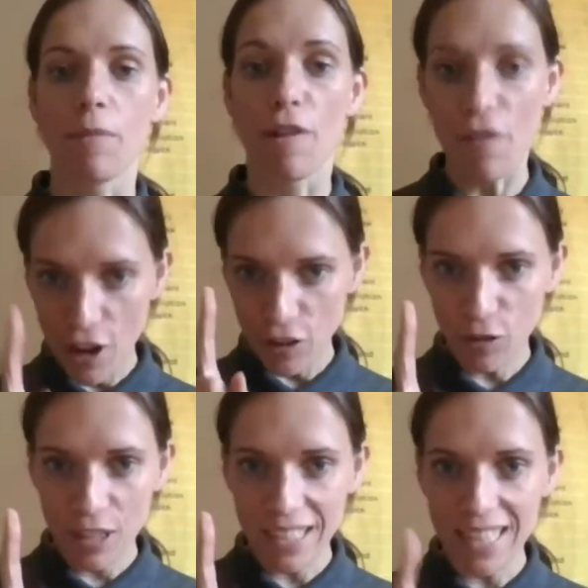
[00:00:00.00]
My
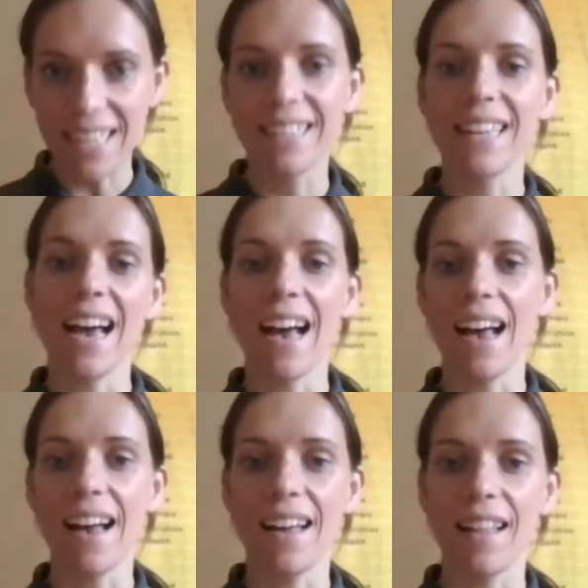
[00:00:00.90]
first reason is
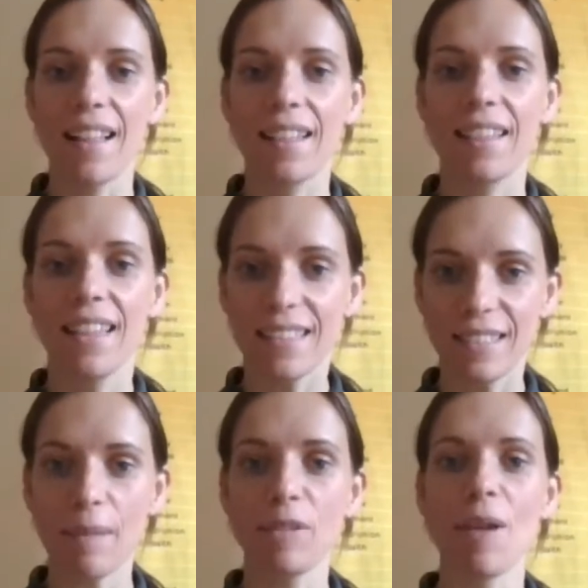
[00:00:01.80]
this
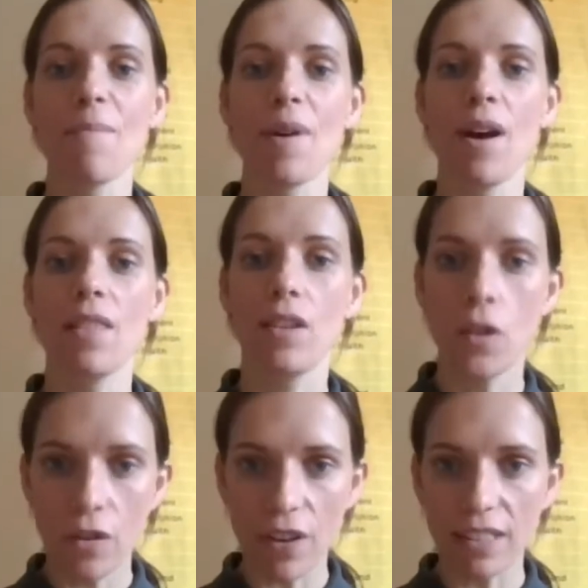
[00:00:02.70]
September, the
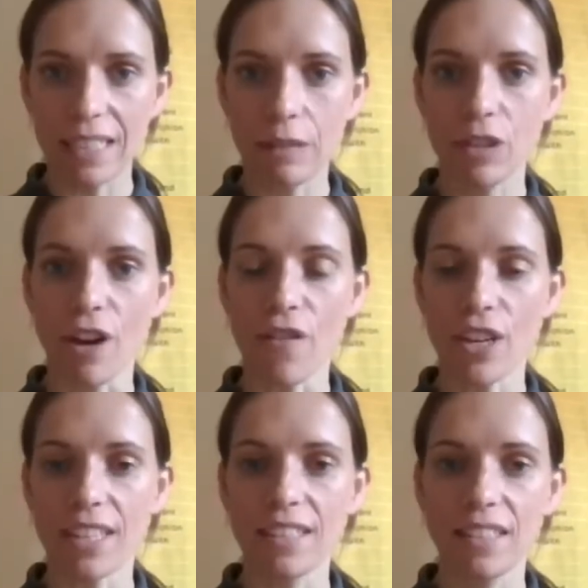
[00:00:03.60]
University of
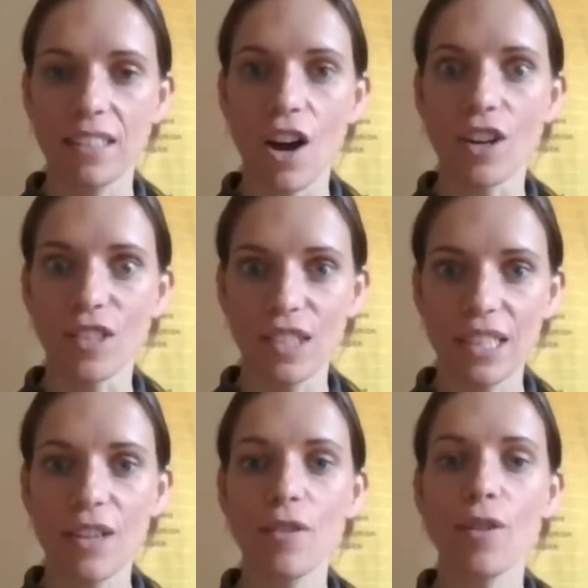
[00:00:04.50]
Suffolk are
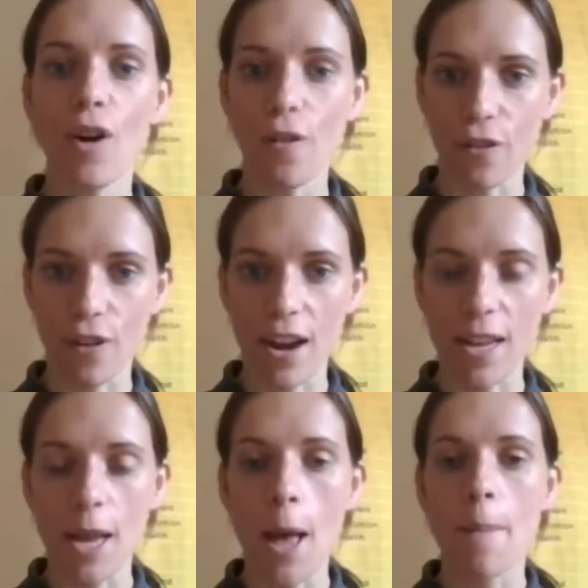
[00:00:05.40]
still
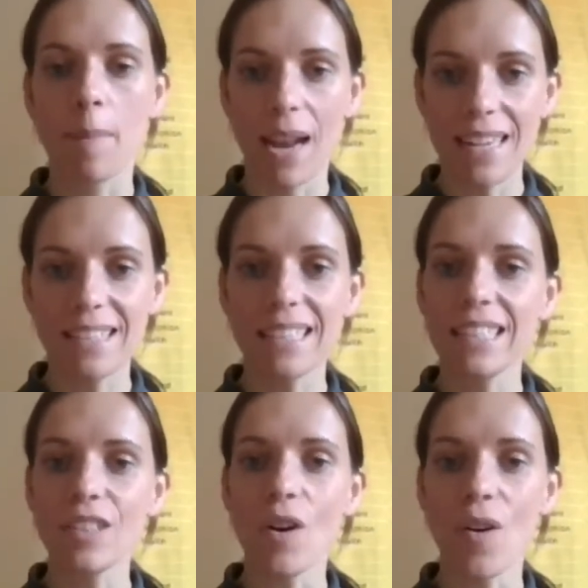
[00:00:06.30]
offering
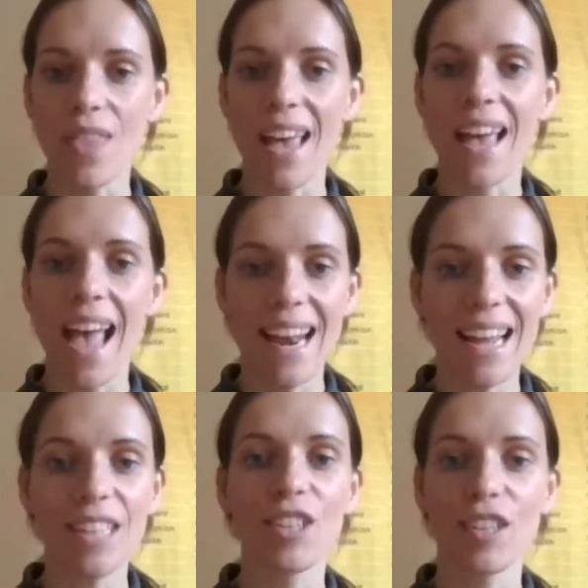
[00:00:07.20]
places on their
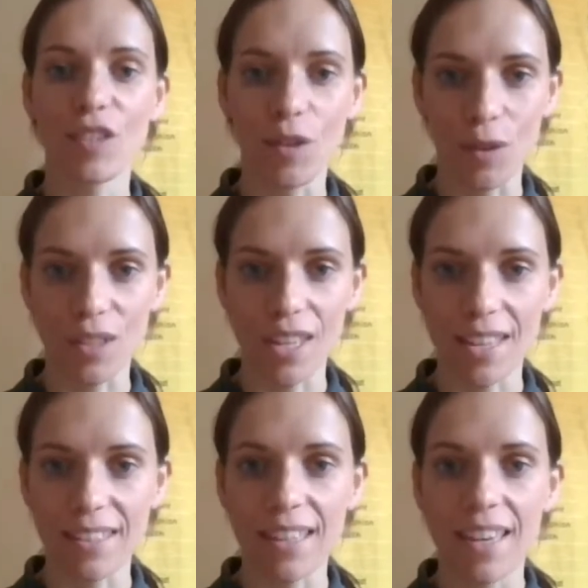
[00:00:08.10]
NHS
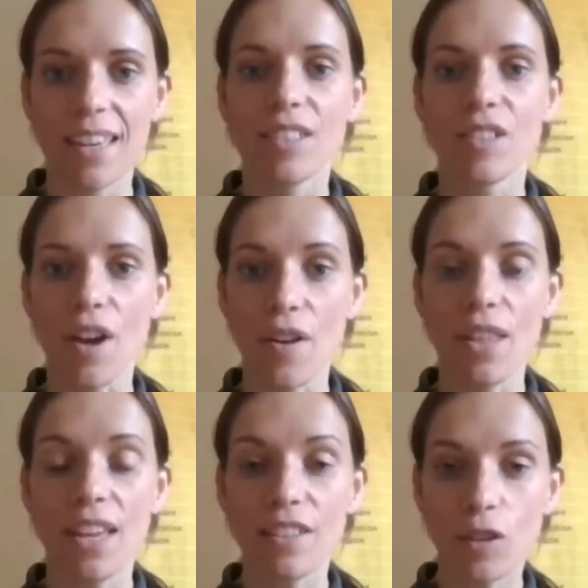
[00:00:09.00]
courses. So
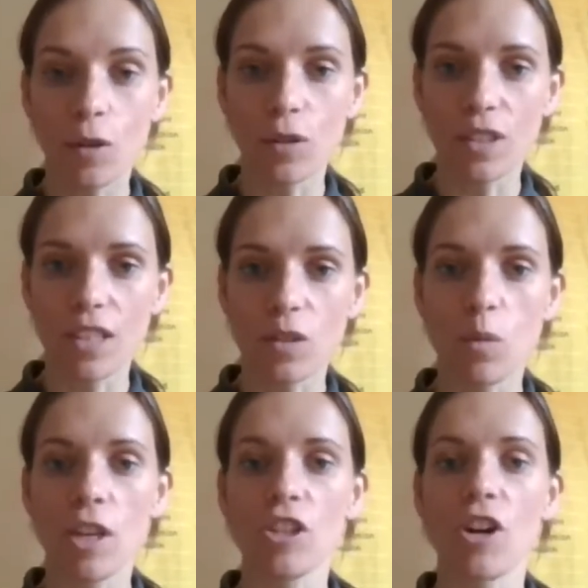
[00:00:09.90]
these are courses
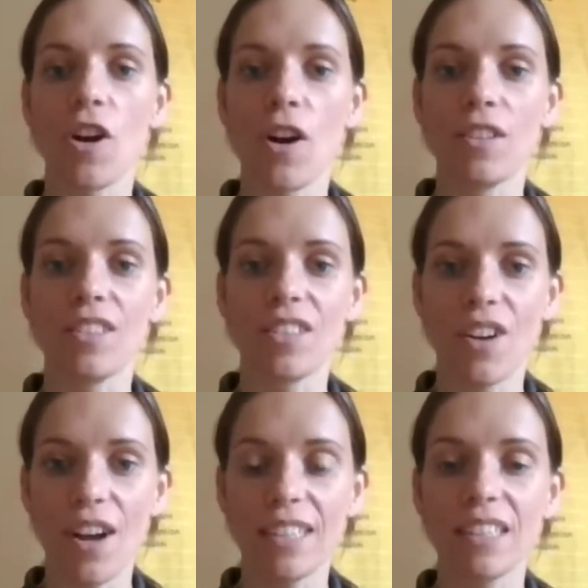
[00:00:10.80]
which are
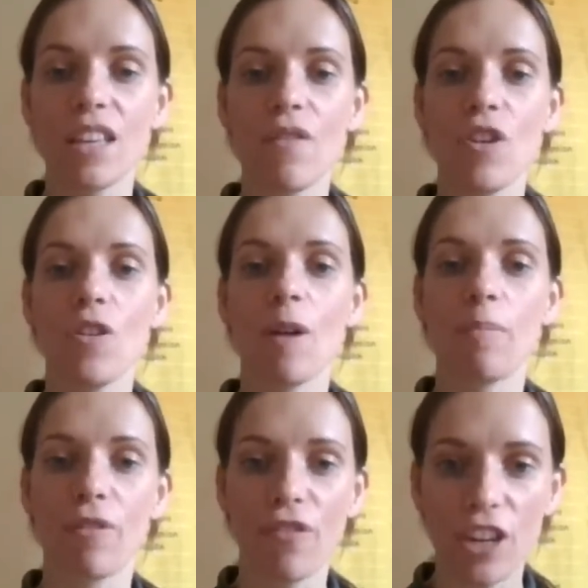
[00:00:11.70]
designed to give you a
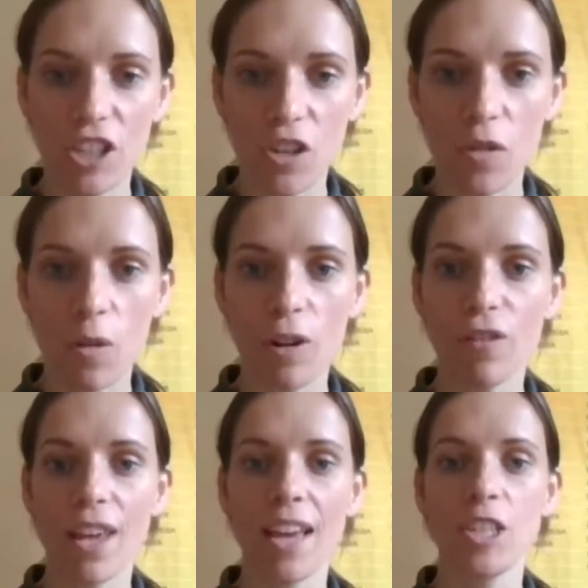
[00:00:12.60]
professional
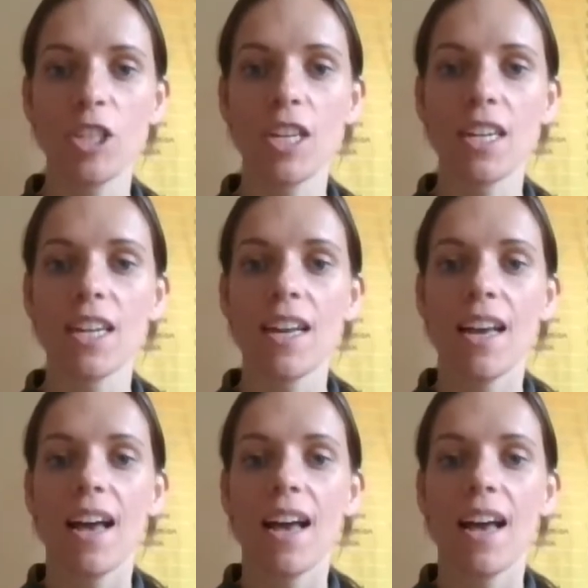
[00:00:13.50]
qualification,